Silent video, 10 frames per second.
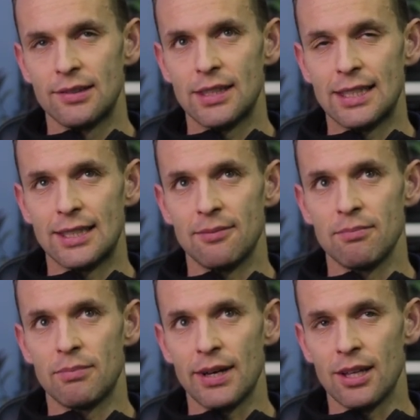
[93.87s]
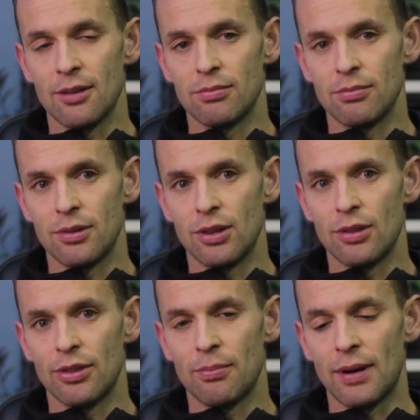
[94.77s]
but yeah, the
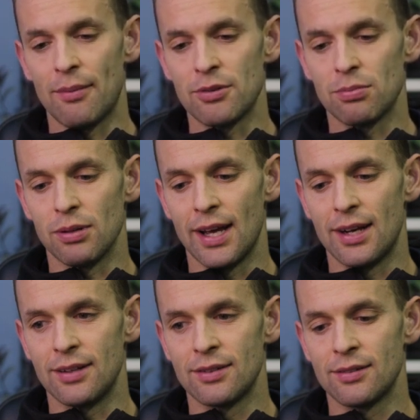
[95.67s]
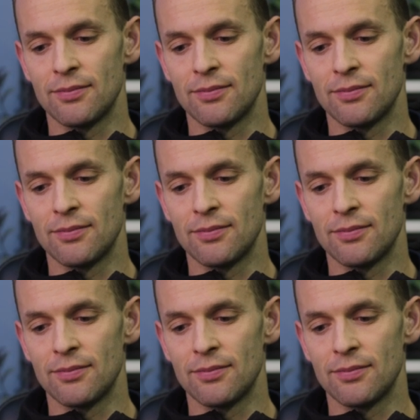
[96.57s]
plan was the plan, and